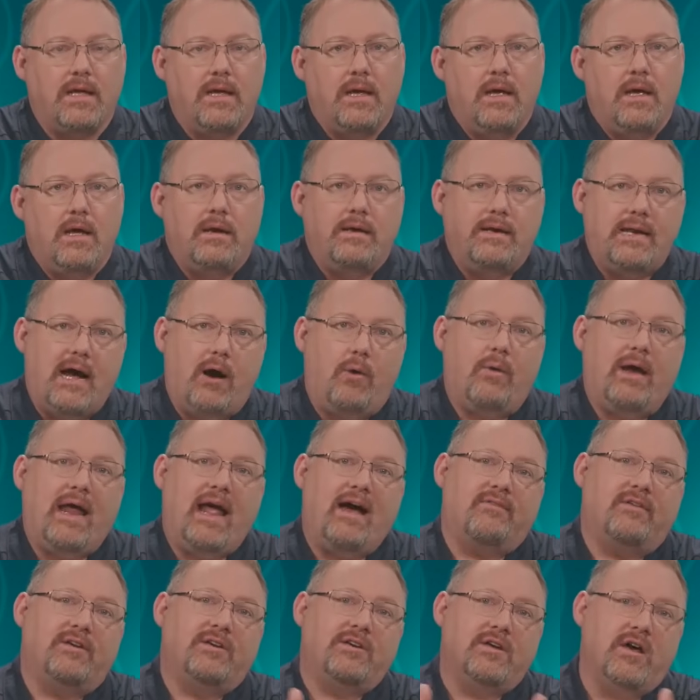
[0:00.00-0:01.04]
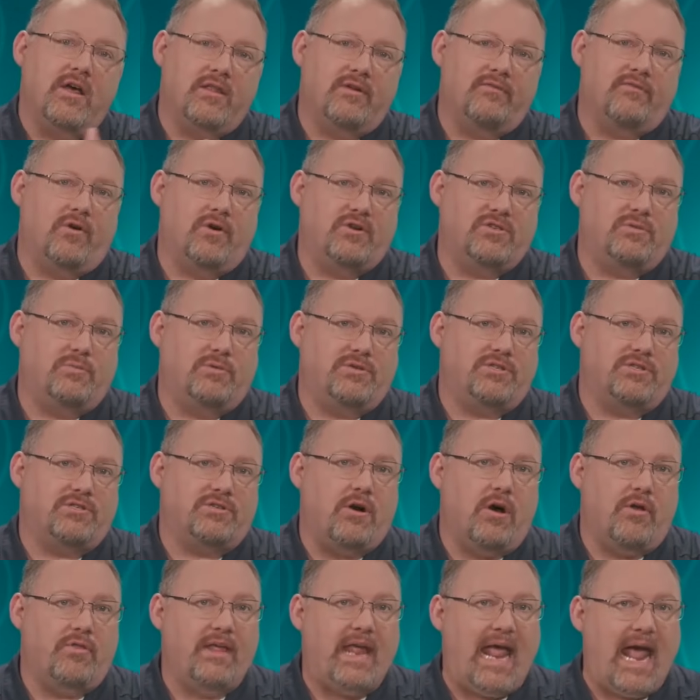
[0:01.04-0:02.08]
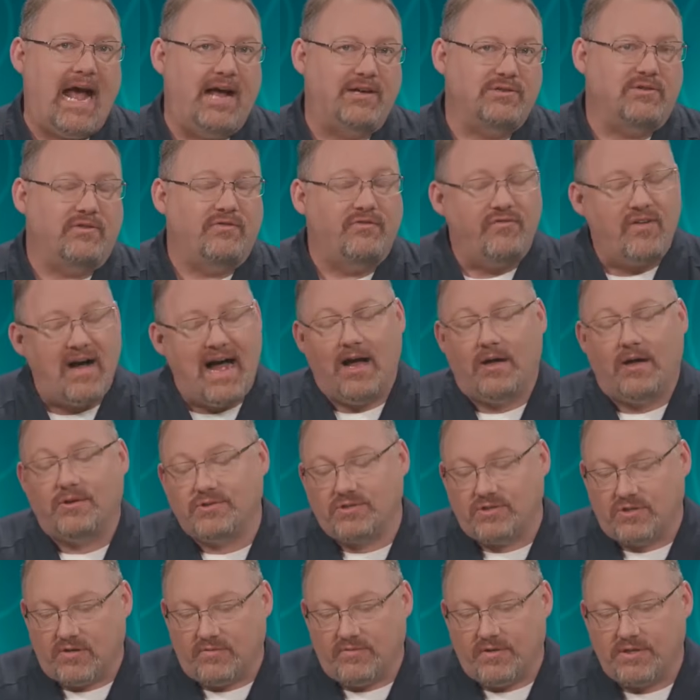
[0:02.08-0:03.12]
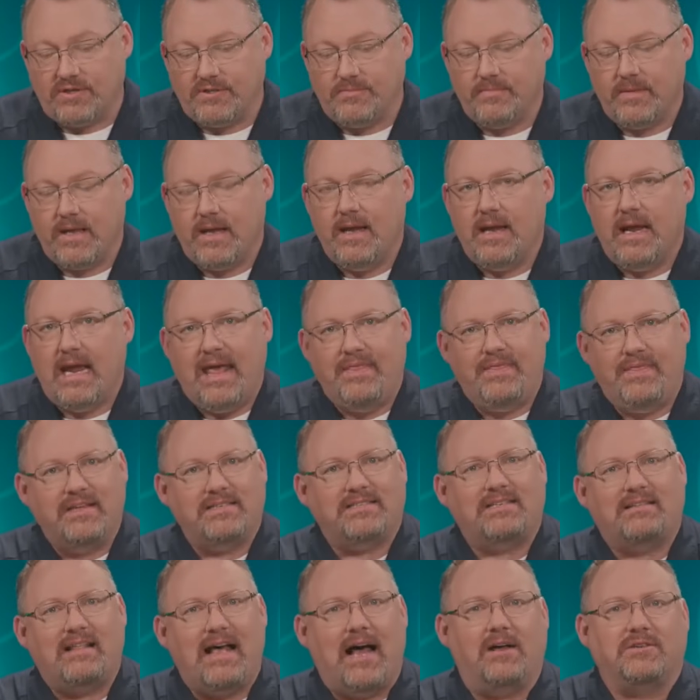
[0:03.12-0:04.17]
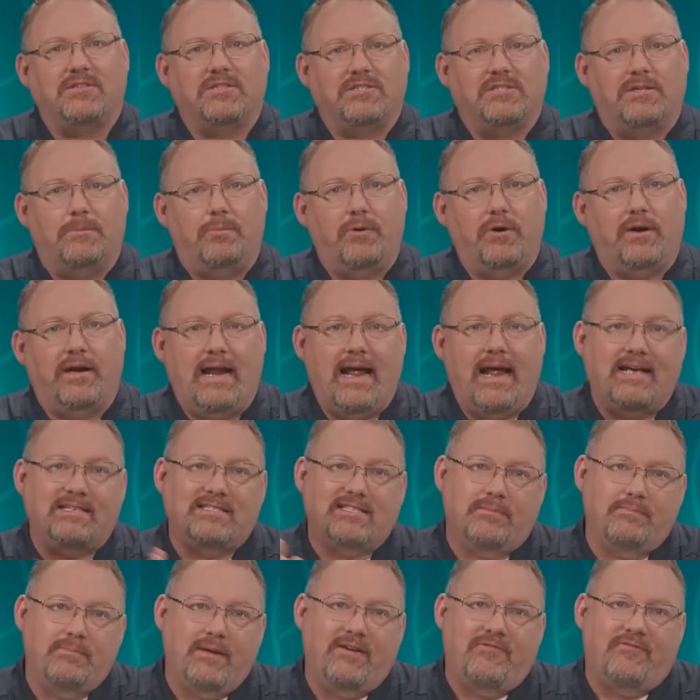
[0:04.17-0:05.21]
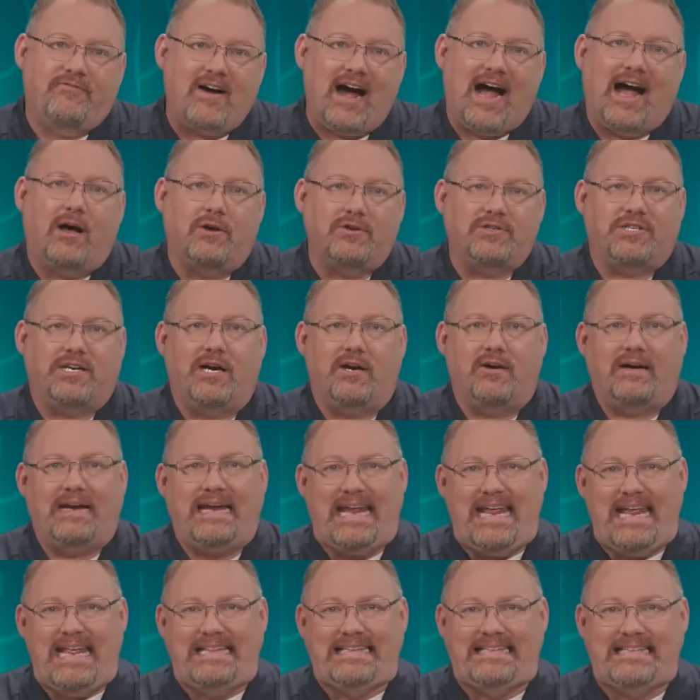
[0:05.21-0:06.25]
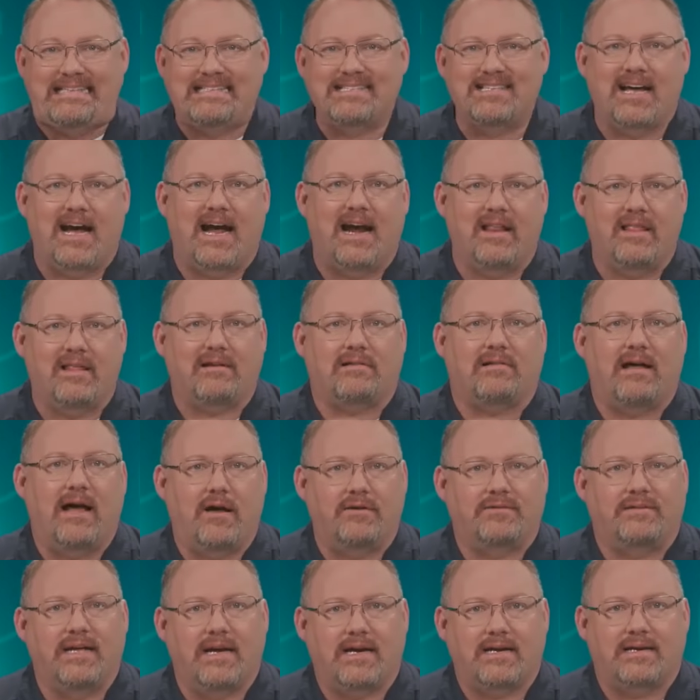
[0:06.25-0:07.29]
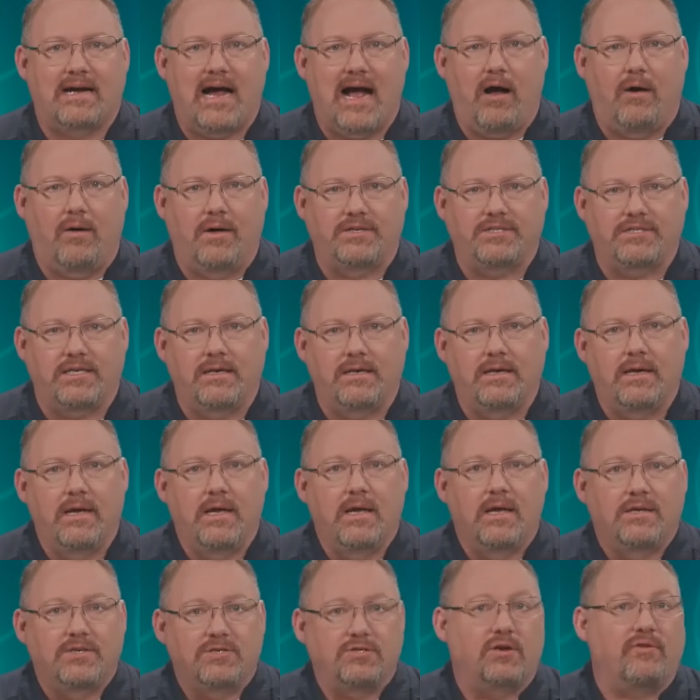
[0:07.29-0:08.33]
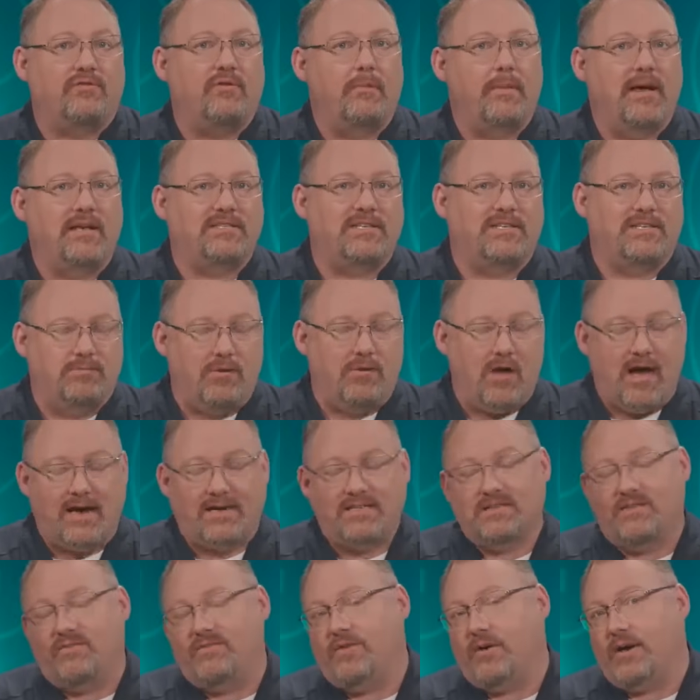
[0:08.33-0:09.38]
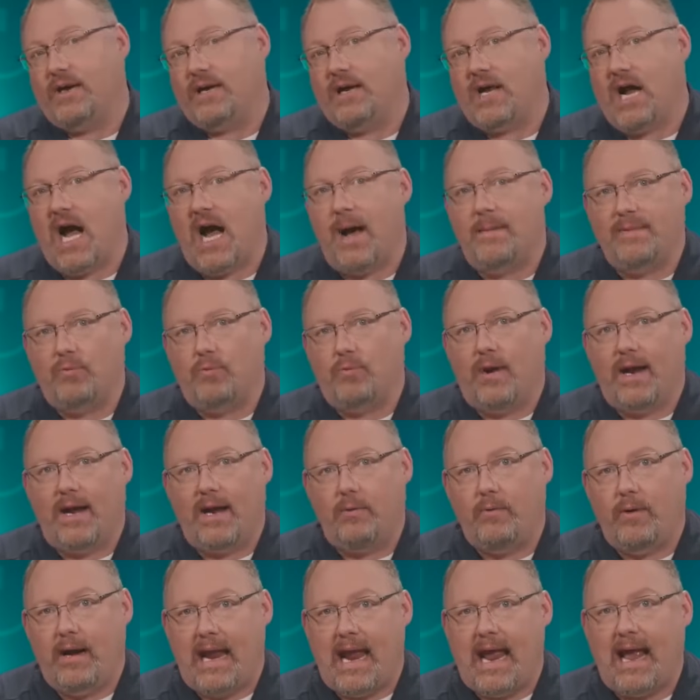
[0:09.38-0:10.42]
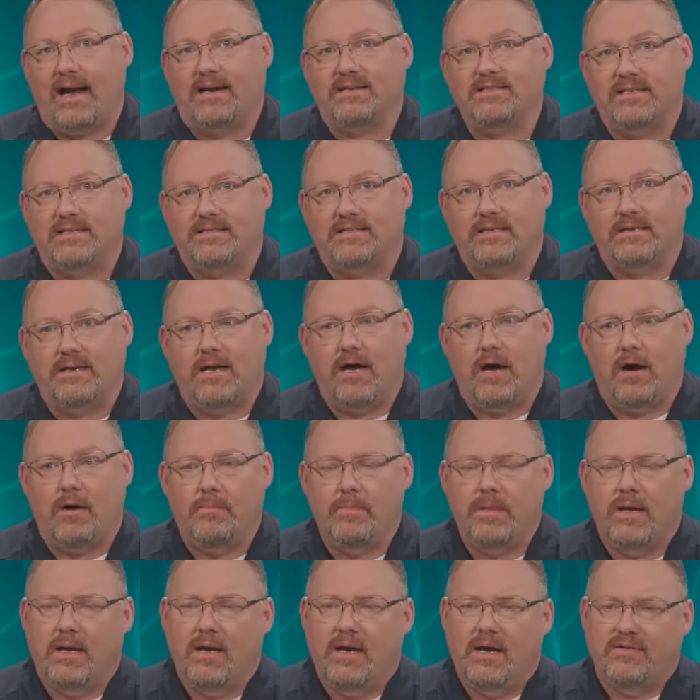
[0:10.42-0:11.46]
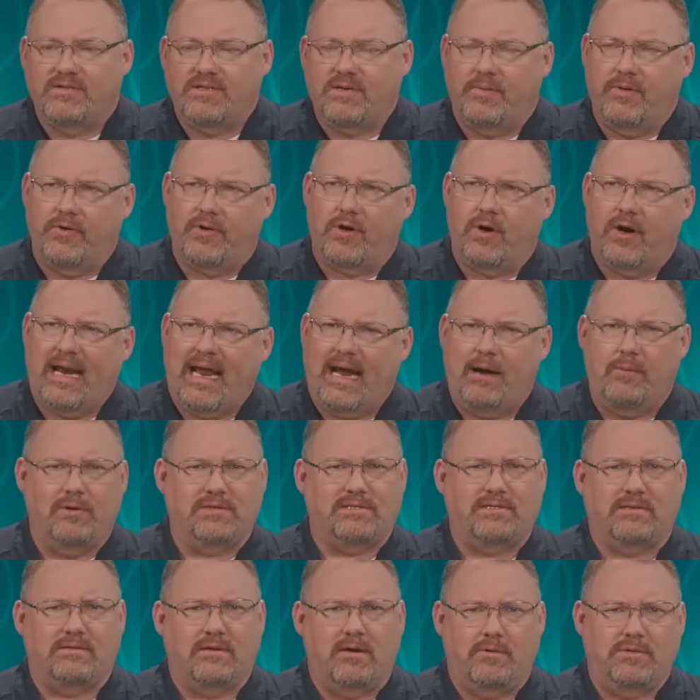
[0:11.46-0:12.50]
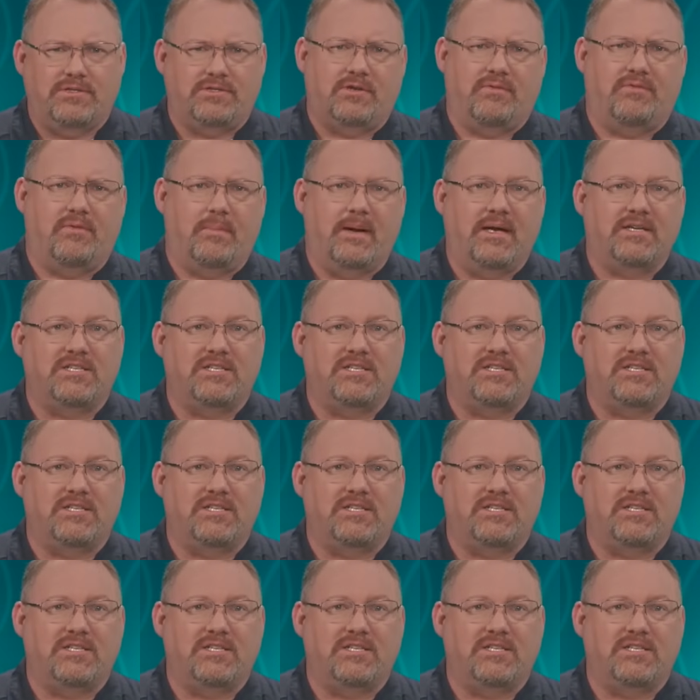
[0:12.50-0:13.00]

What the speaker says: Now, we have another version which is called the Azure File Service, and this allows us to put an SMB file share inside of the cloud technology. Server message block is a very common way we access it. Now, if some of you are going, hey, what's server message